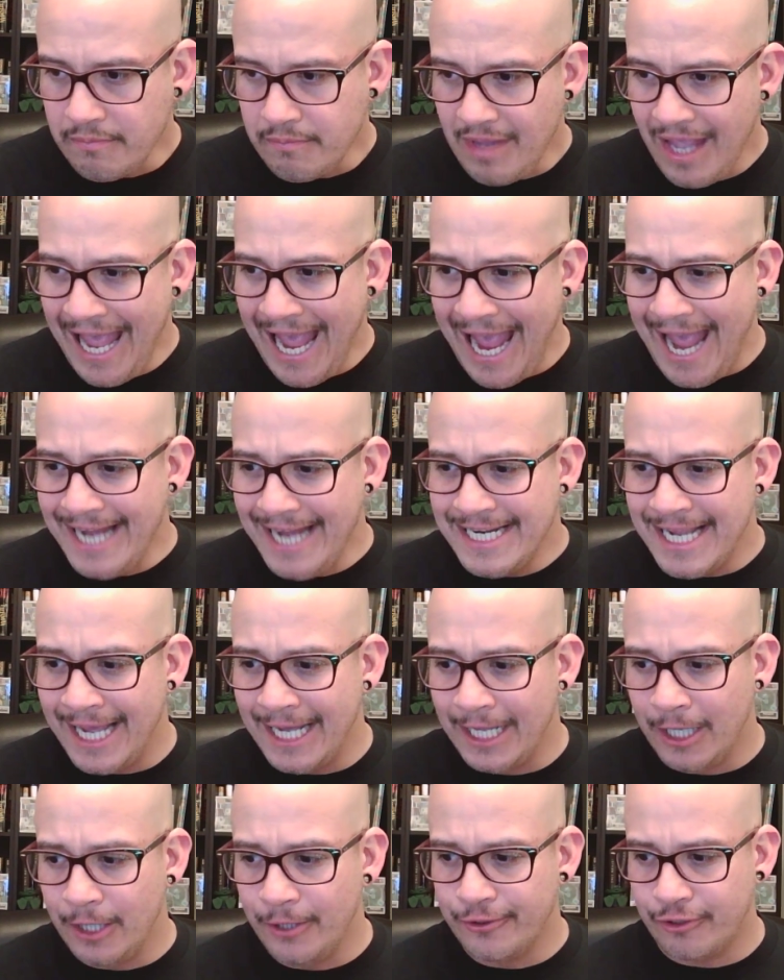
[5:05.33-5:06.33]

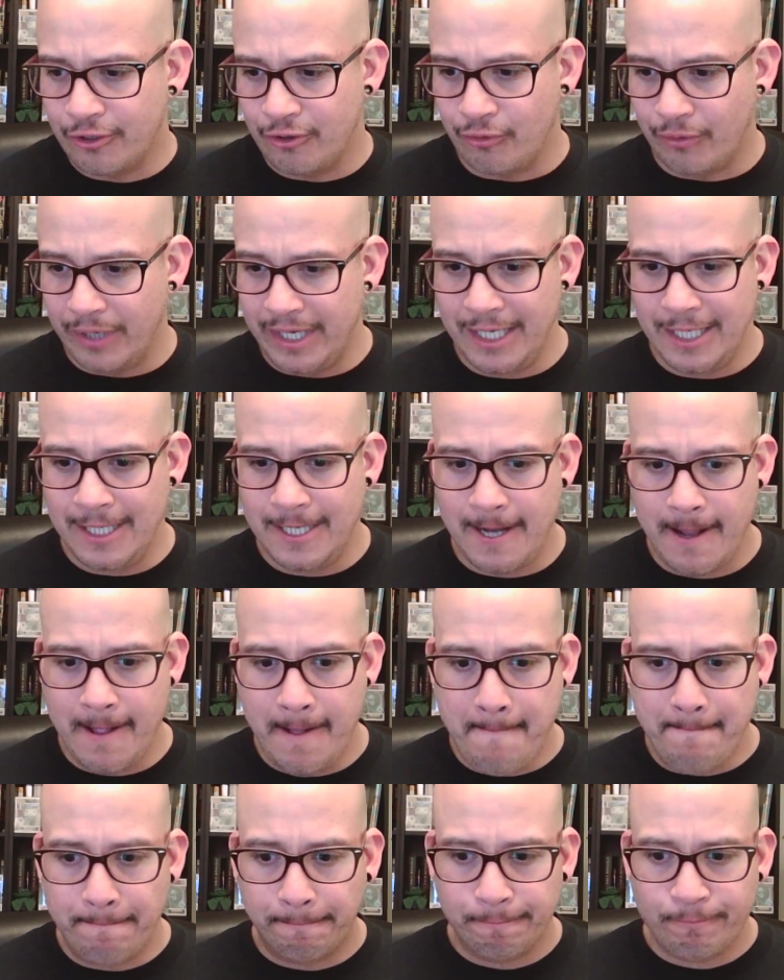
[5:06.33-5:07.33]
handheld, gritty,
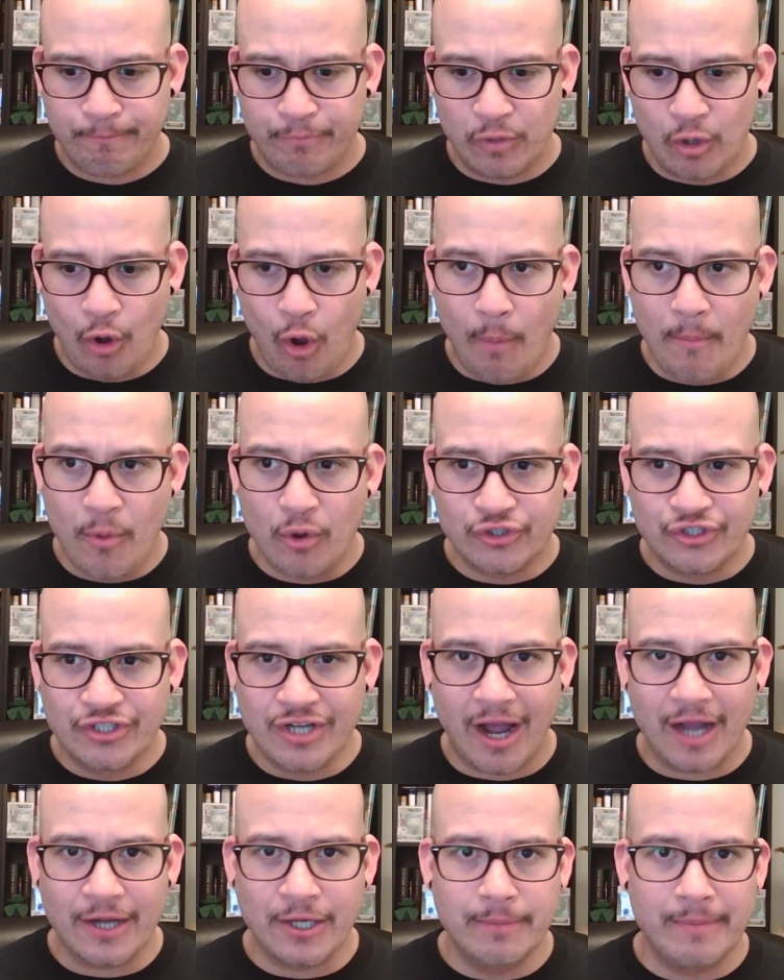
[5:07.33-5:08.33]
almost
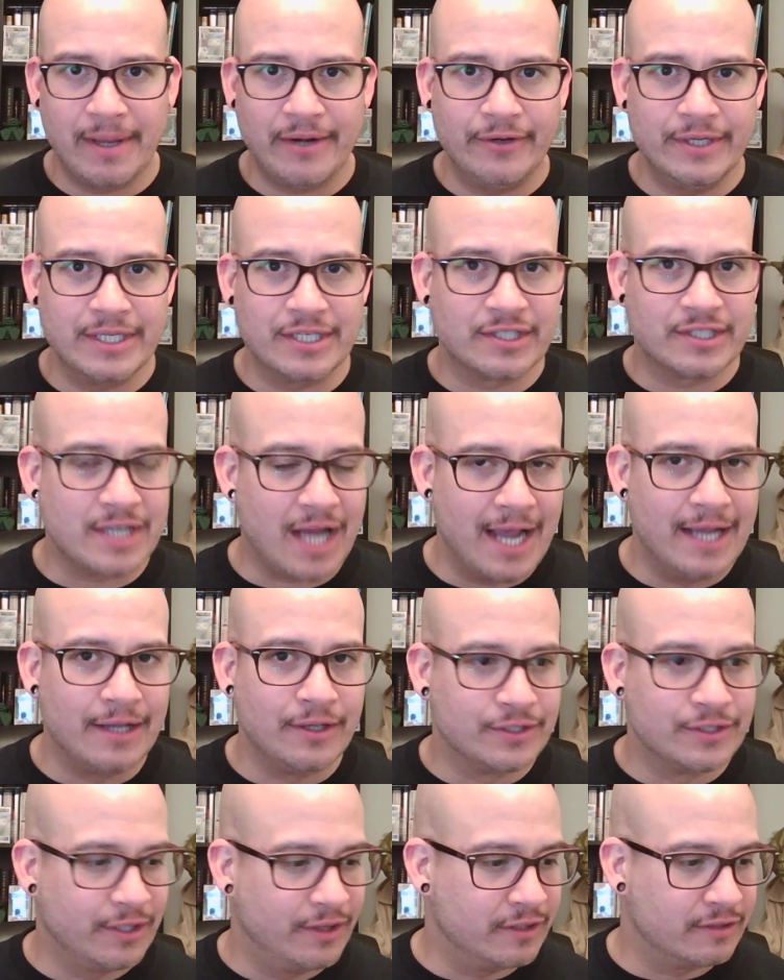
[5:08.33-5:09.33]
documentary
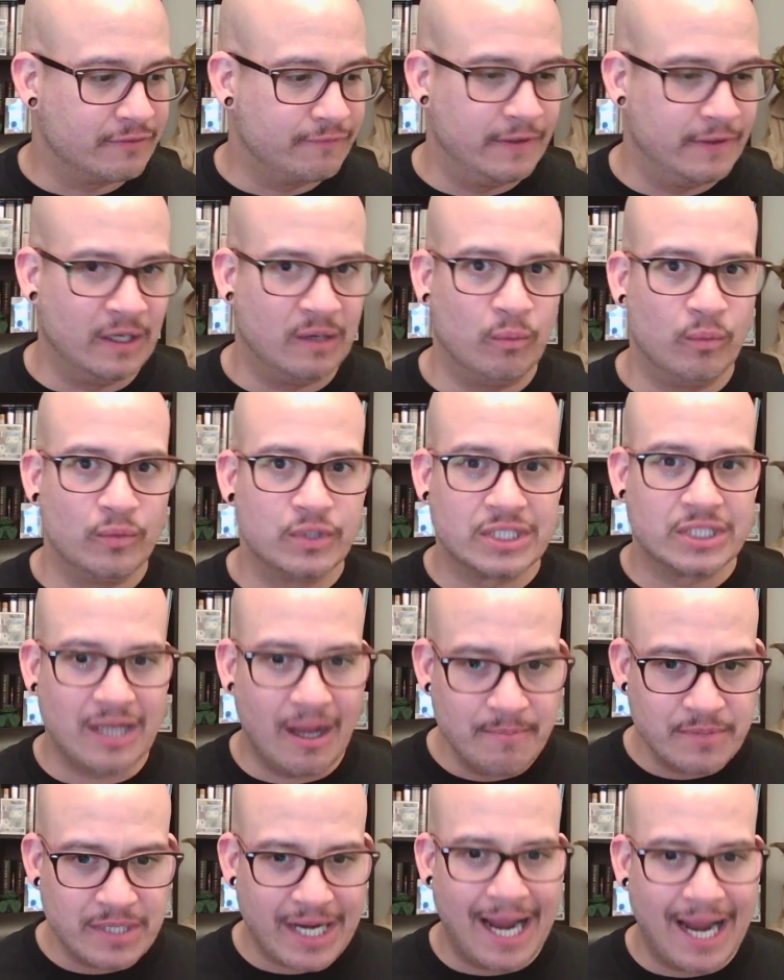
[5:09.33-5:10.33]
style to this film.
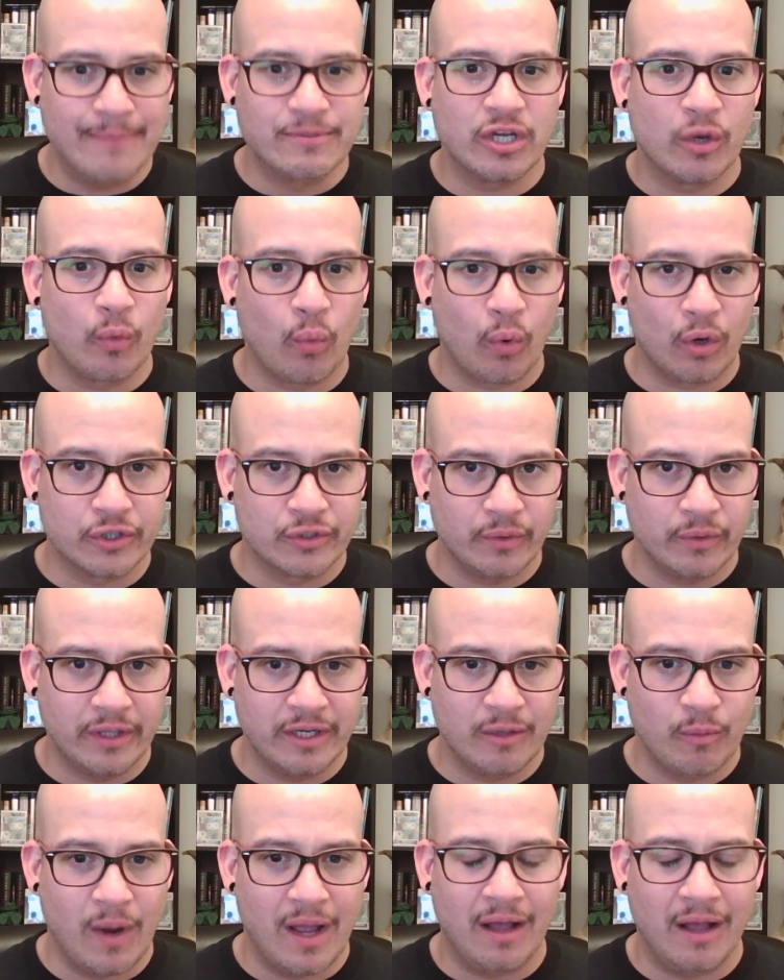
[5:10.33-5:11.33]
Sometimes it works really
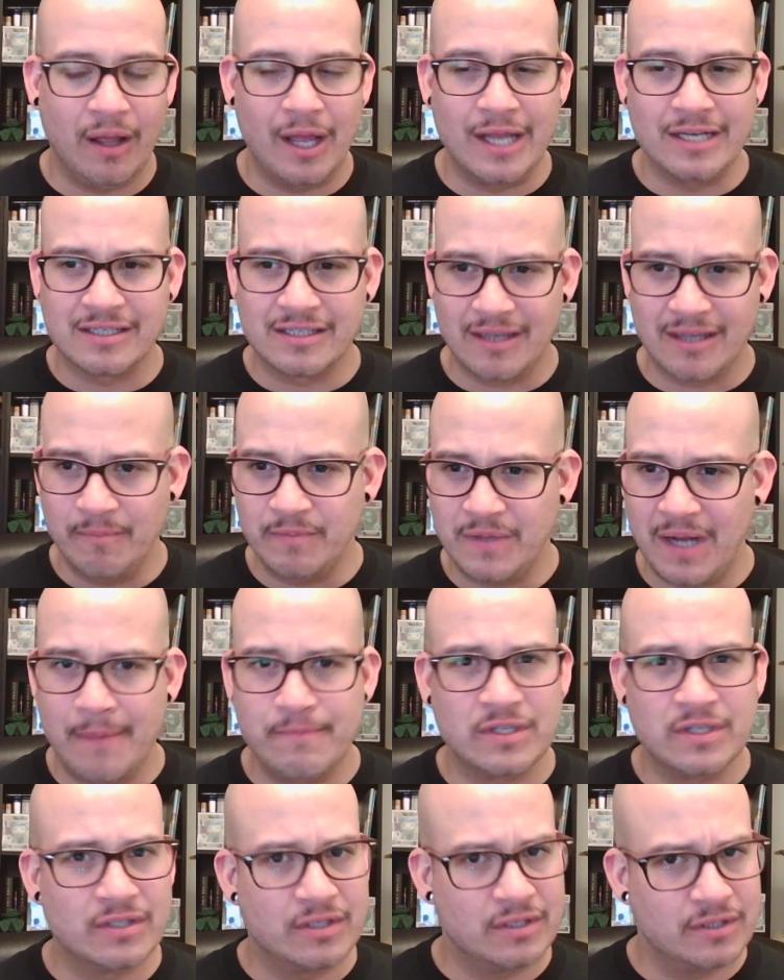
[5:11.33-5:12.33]
well, and
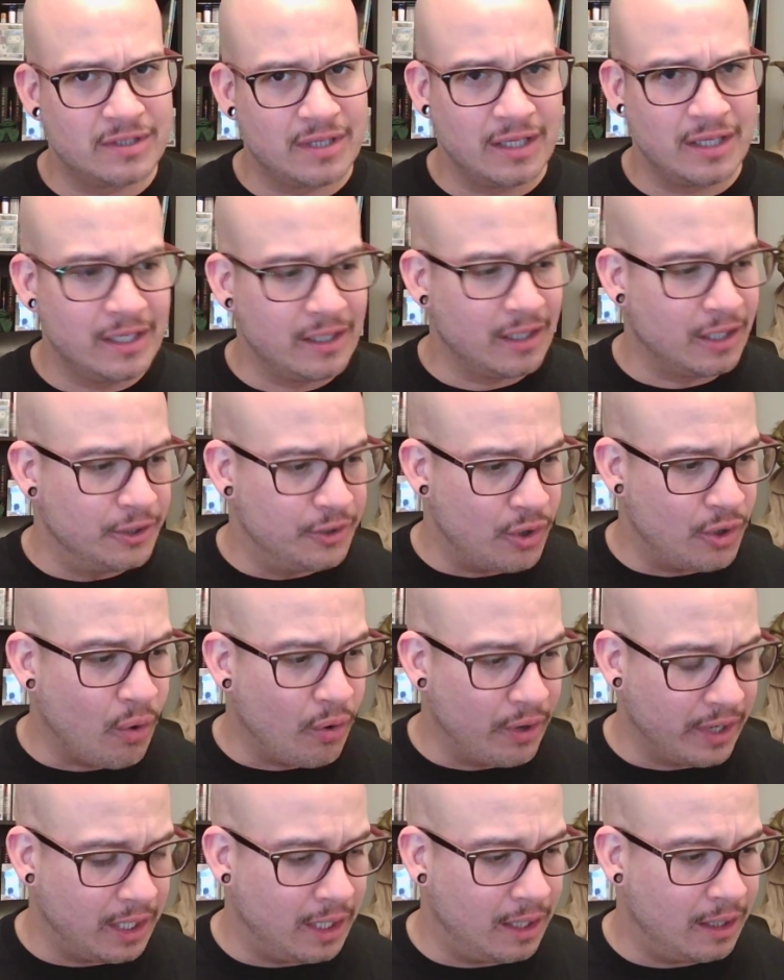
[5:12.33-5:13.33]
sometimes it's just a little
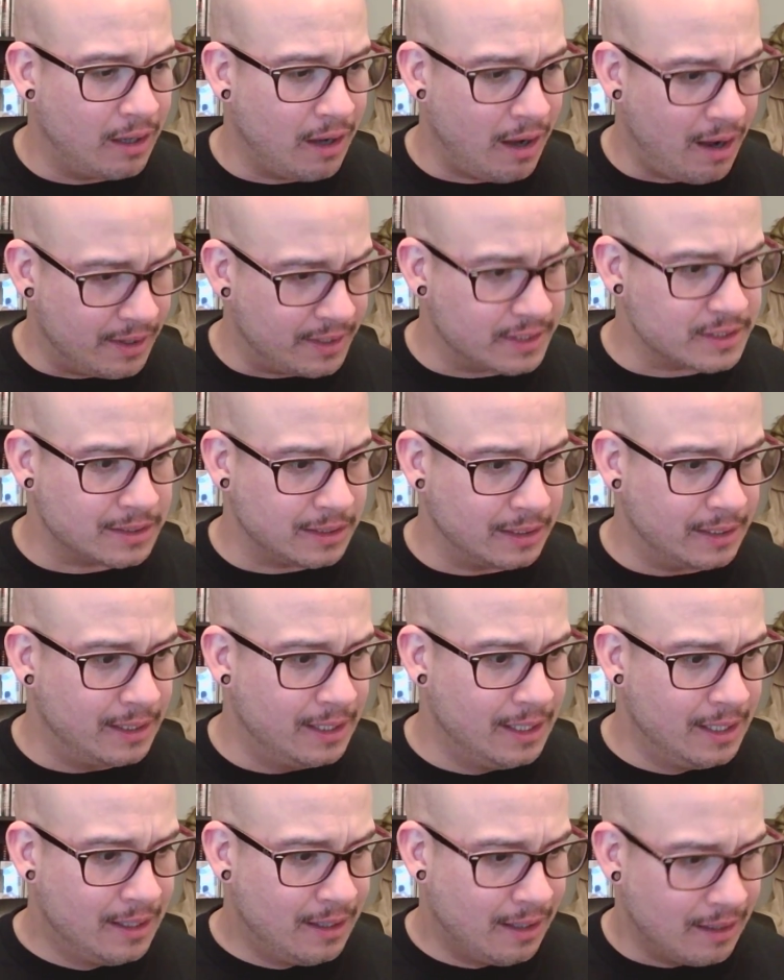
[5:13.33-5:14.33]
annoying, honestly,
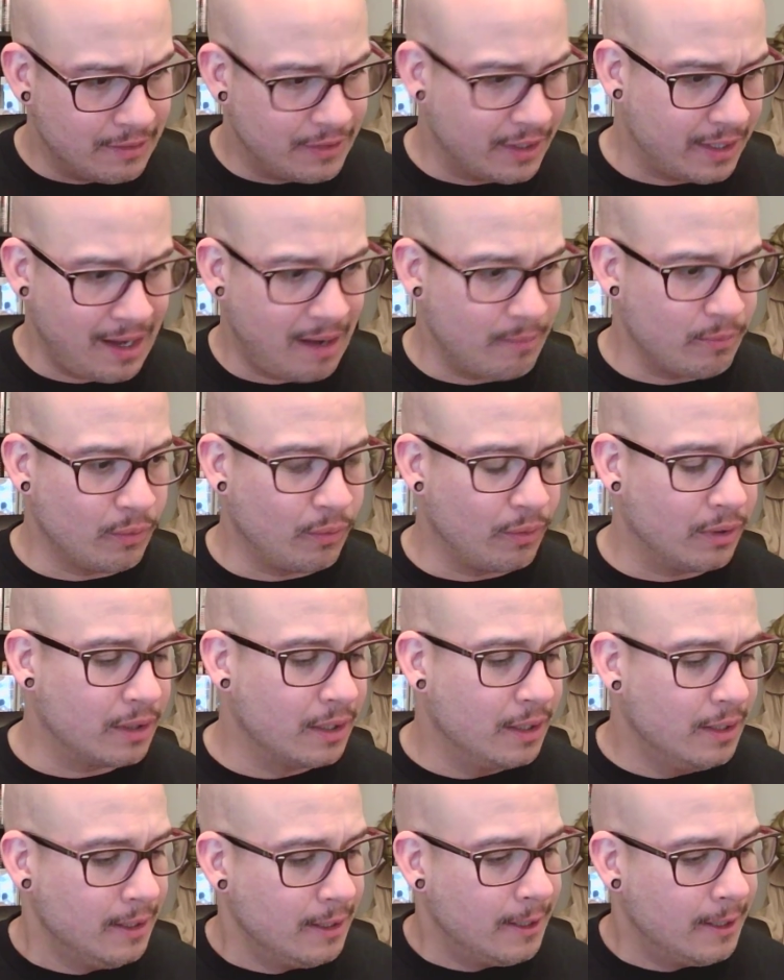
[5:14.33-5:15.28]
uh, the camera work.